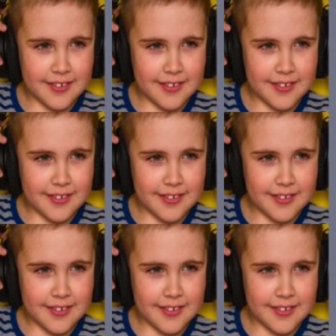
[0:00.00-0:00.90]

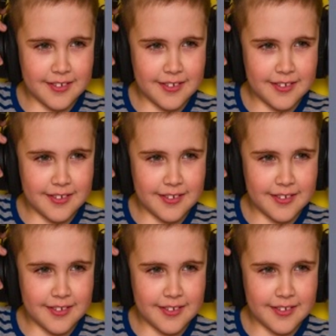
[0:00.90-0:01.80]

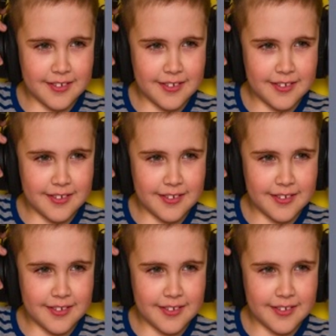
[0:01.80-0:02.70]

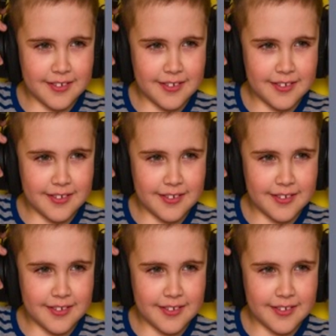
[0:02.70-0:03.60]

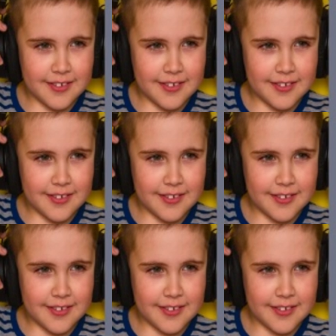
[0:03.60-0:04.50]

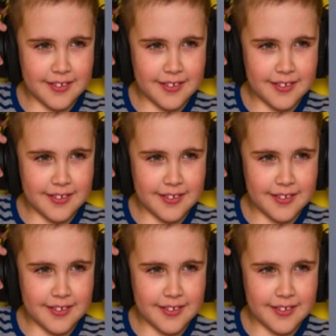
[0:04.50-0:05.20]
(no lip movement)